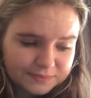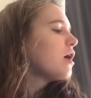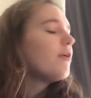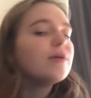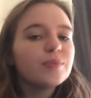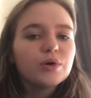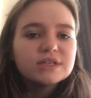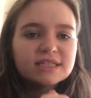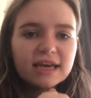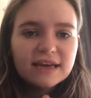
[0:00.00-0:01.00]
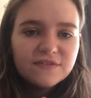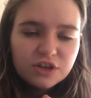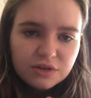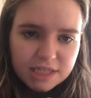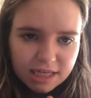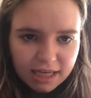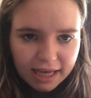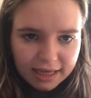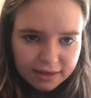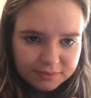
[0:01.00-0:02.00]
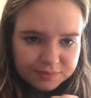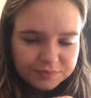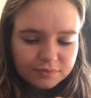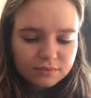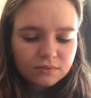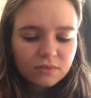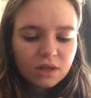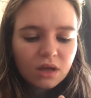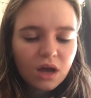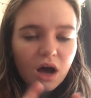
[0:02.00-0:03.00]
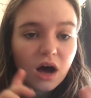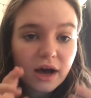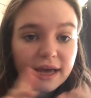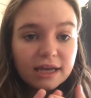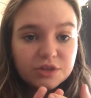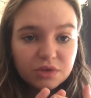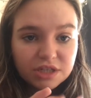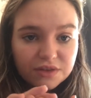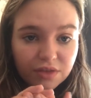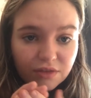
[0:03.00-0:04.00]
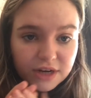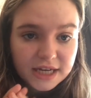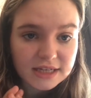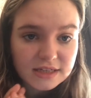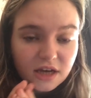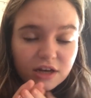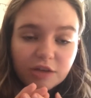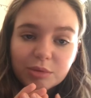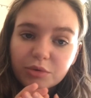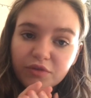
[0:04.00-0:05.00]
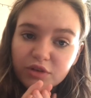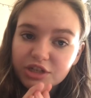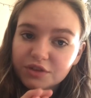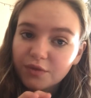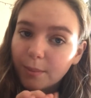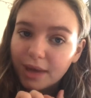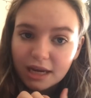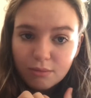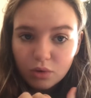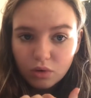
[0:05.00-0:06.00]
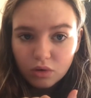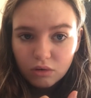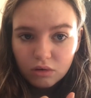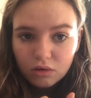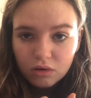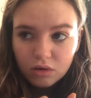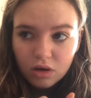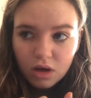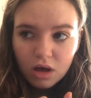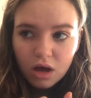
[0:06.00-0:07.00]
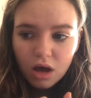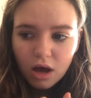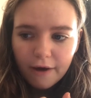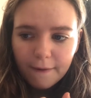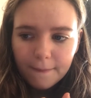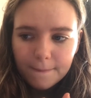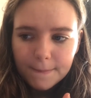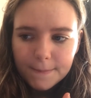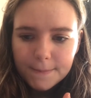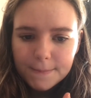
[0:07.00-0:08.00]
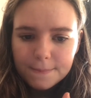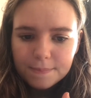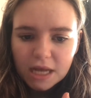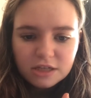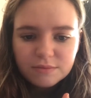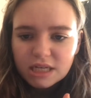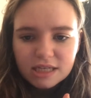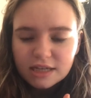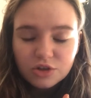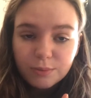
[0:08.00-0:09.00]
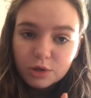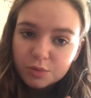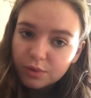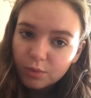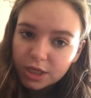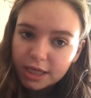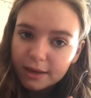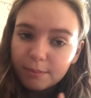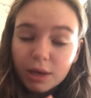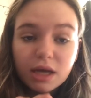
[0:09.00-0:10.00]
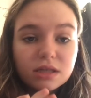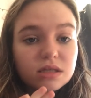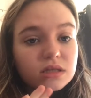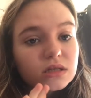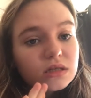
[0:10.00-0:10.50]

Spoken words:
Very important to say, if you didn't get in, I had to audition for 3 years. I know people have auditioned for many more. That doesn't mean to say it's not possible in 1 year, but